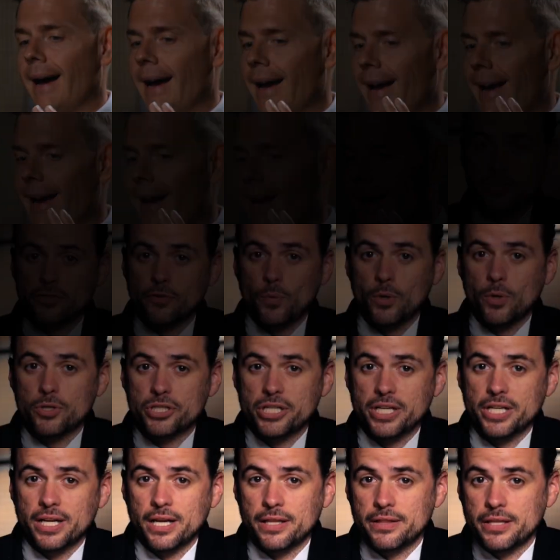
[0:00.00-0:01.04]
Thanks for
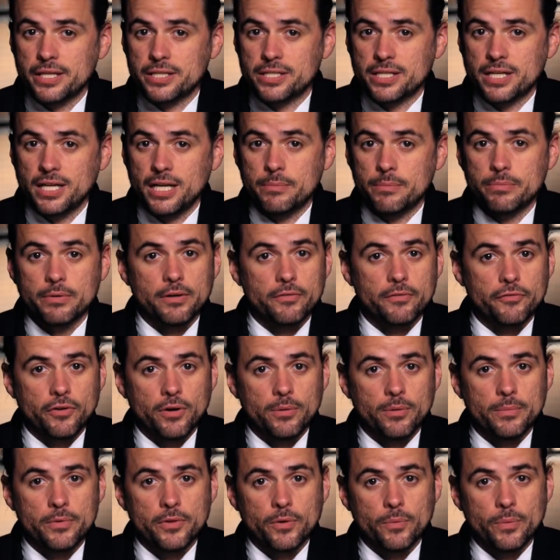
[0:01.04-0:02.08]
watching this clip
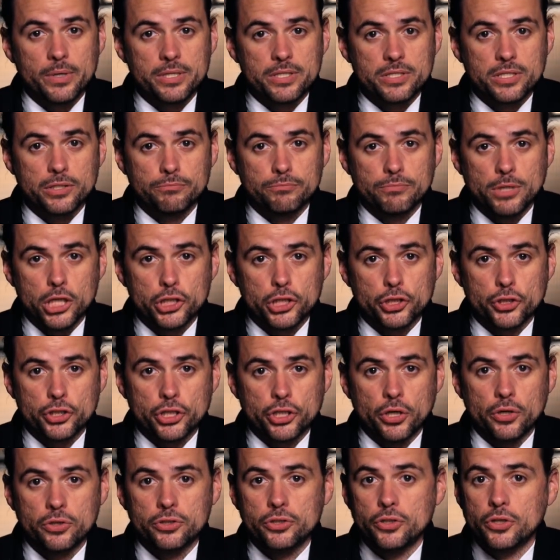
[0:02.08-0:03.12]
from the Winston Marshall
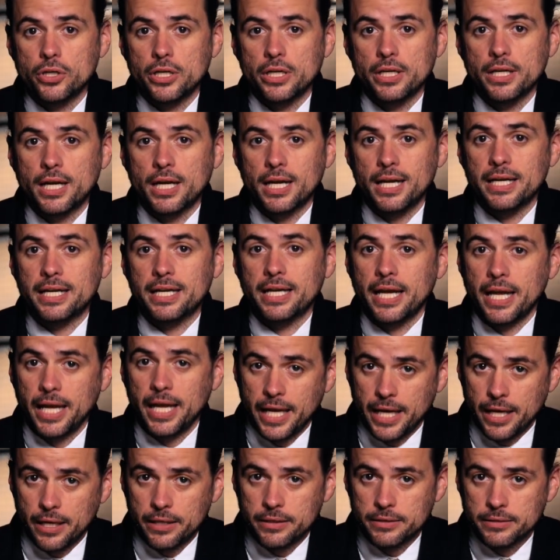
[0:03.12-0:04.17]
Show. You can click
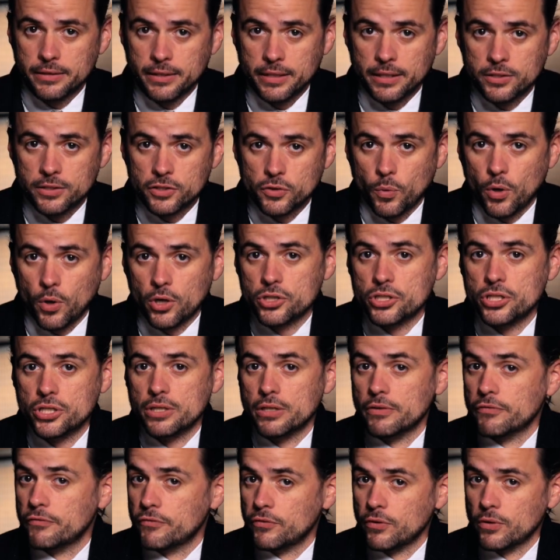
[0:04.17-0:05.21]
here to watch
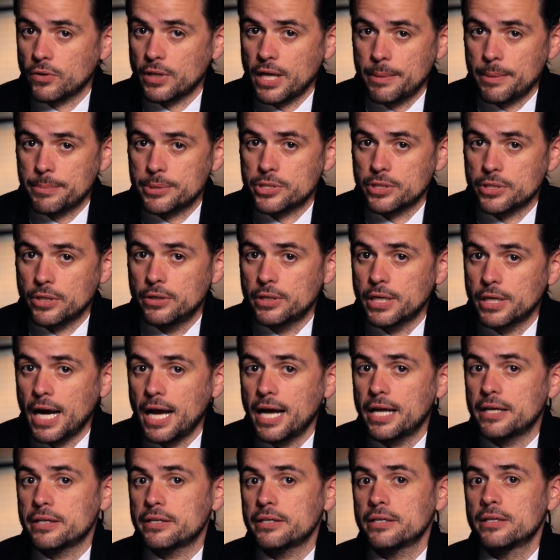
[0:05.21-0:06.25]
the full episode.
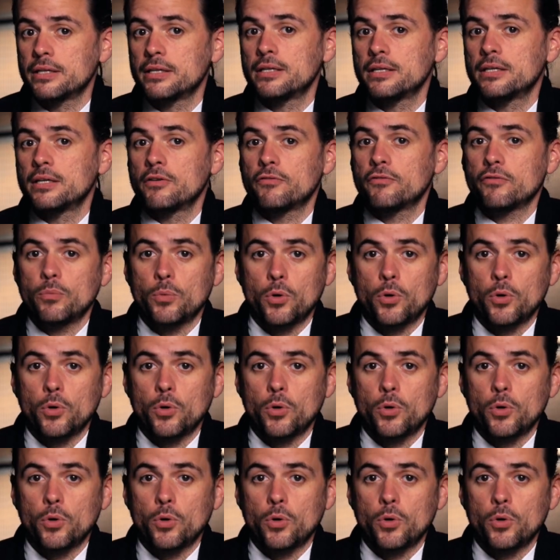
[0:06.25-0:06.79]
And for